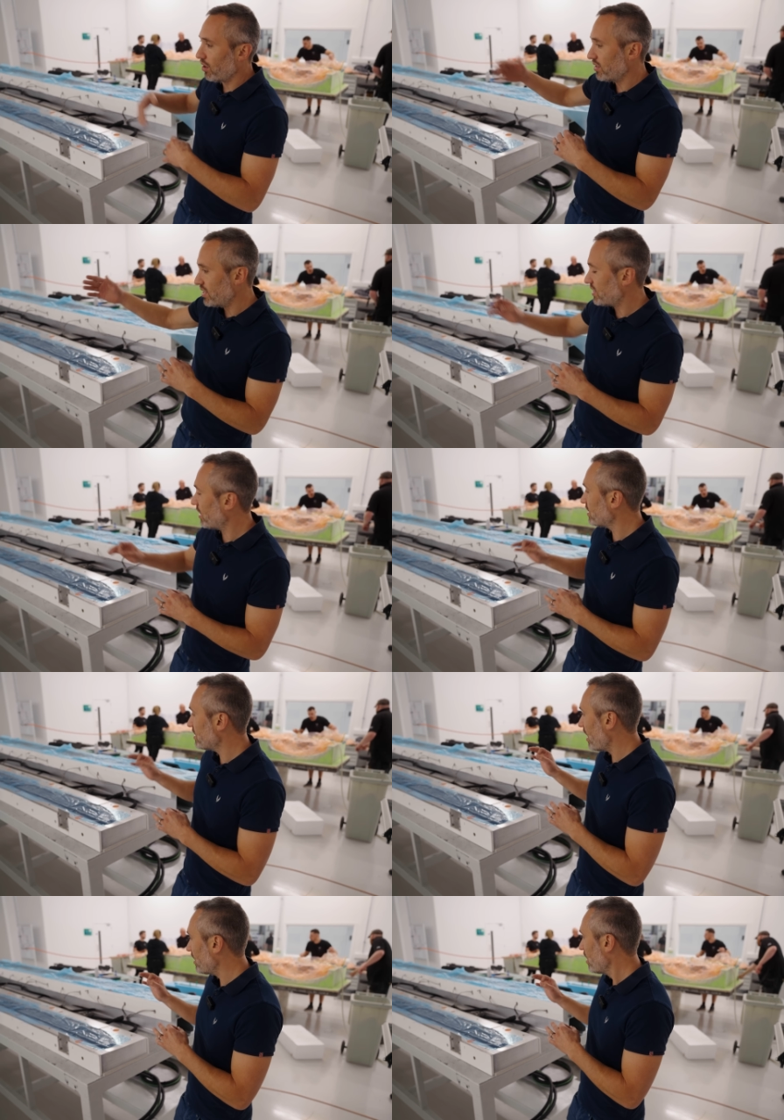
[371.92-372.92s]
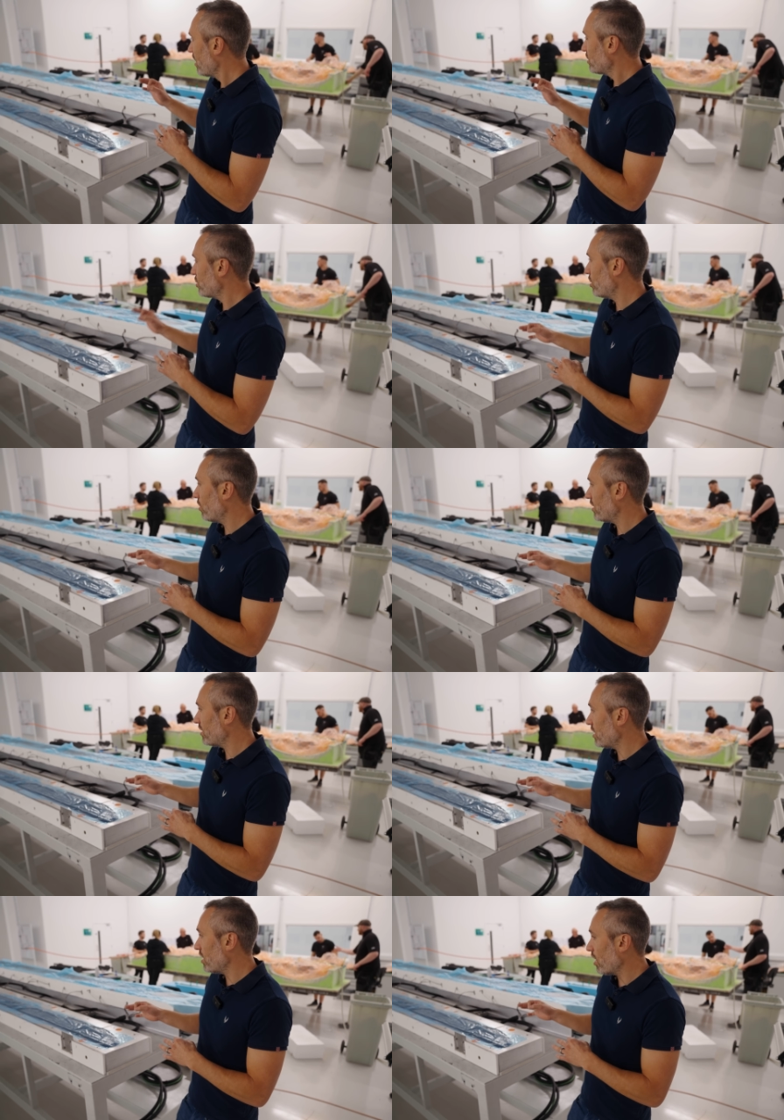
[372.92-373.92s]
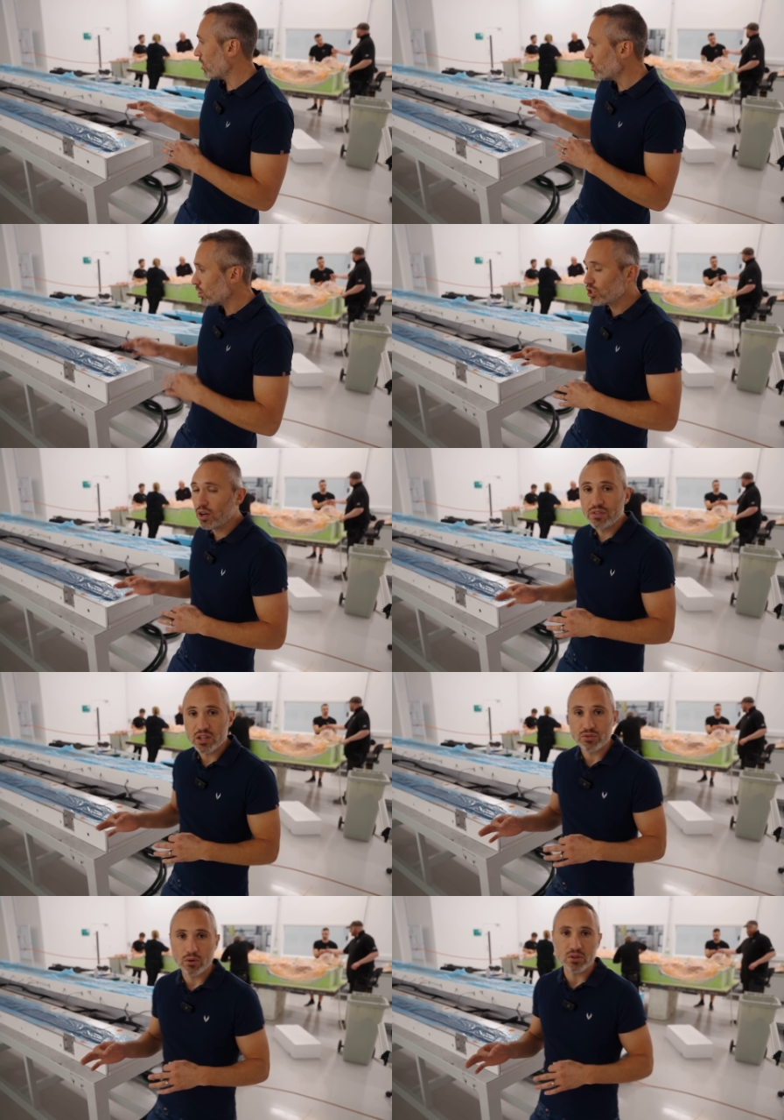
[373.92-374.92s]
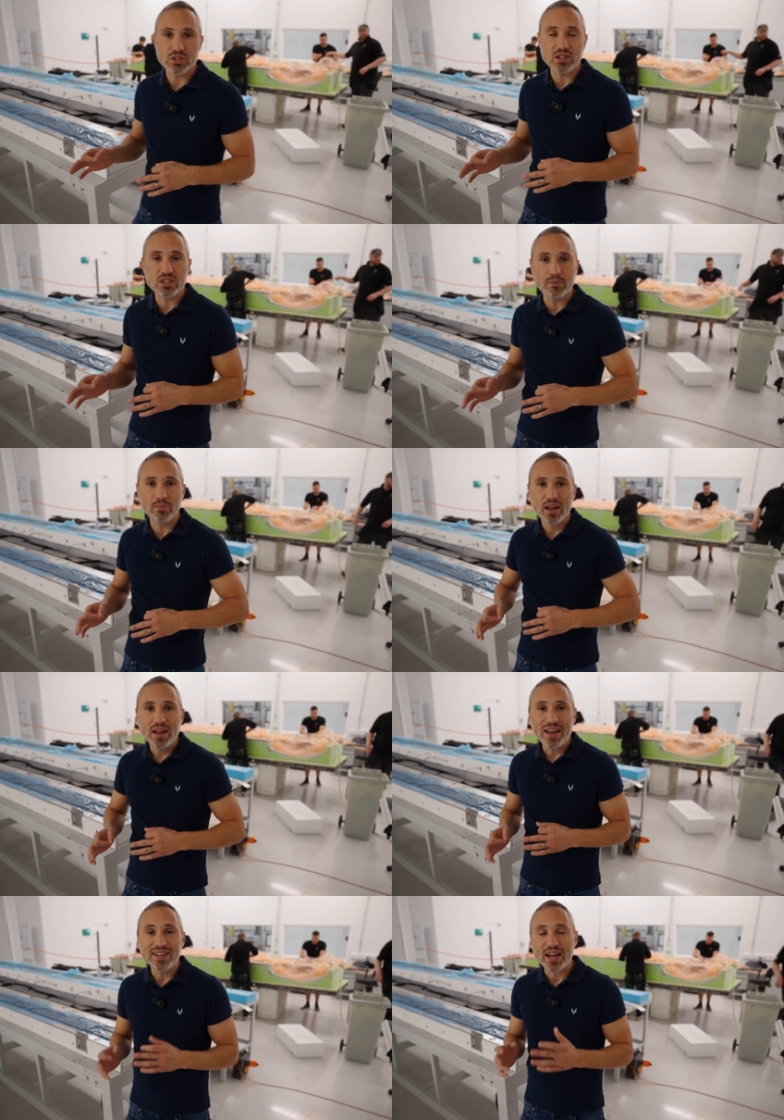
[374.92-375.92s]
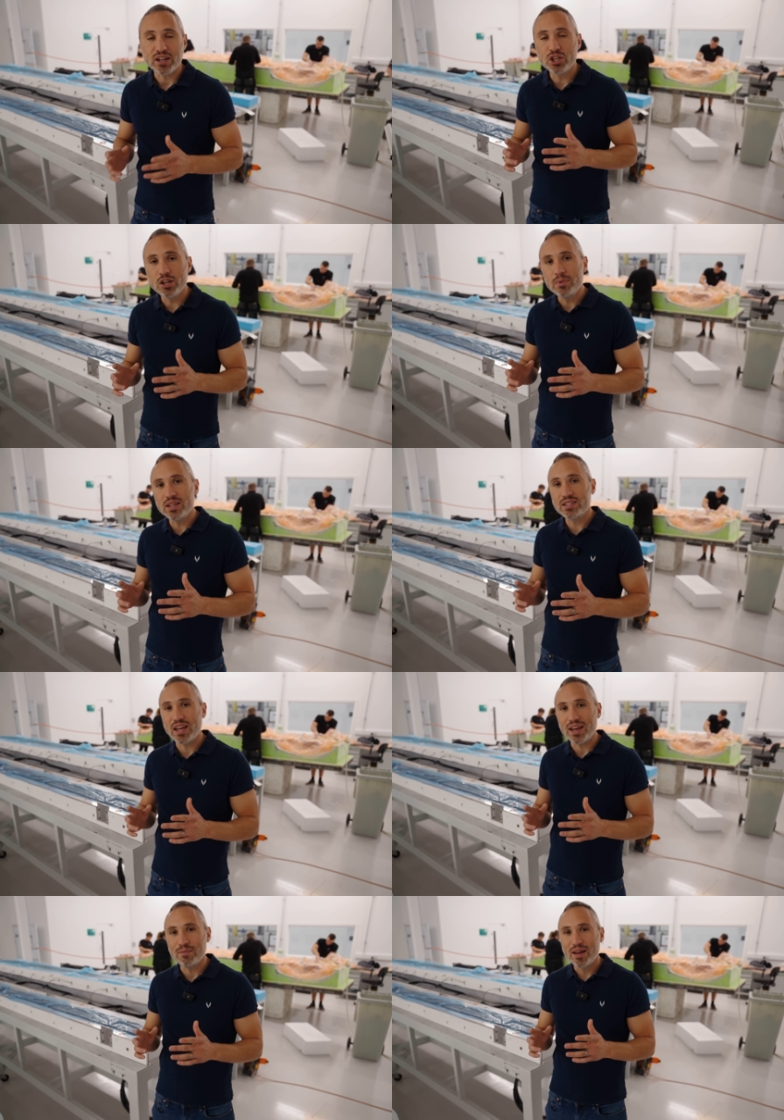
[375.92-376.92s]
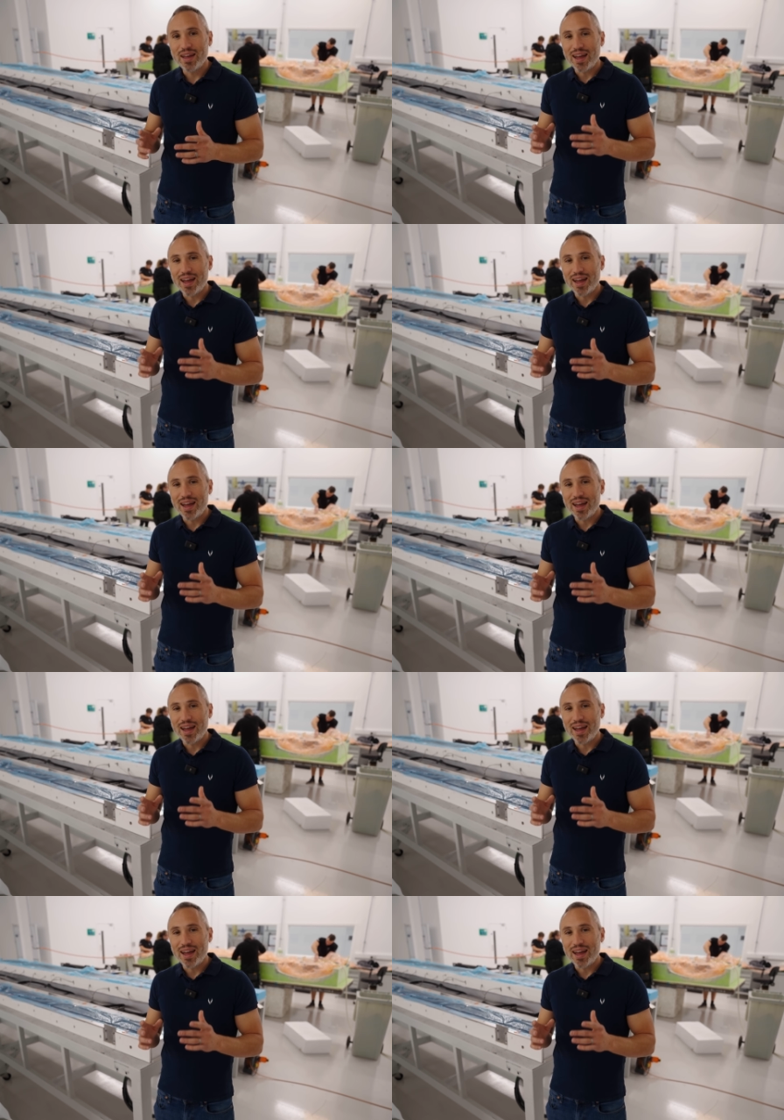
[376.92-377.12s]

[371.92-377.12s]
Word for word: all the detailed design to know that the inertia of this rotor system is actually gonna be the same